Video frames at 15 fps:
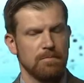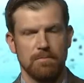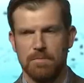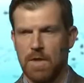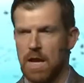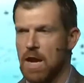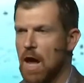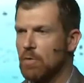
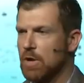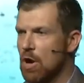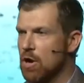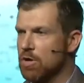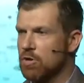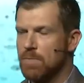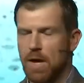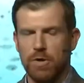And now we
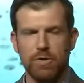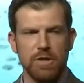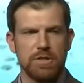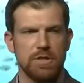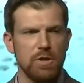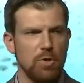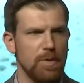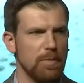argue about who gets the
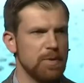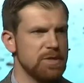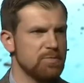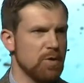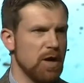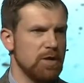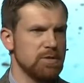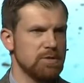Nobel Peace
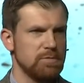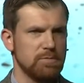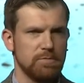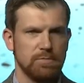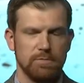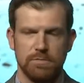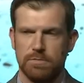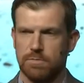Prize.
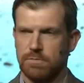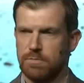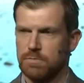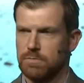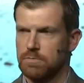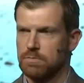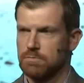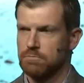
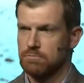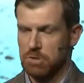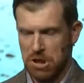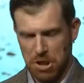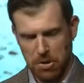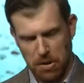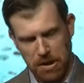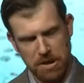Yeah, I
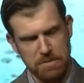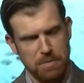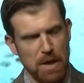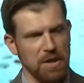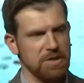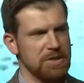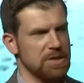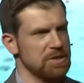don't like his
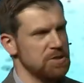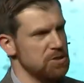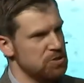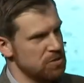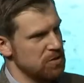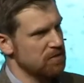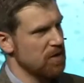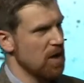politics. He
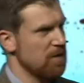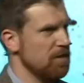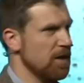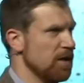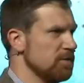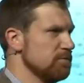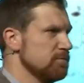shouldn't have gotten that.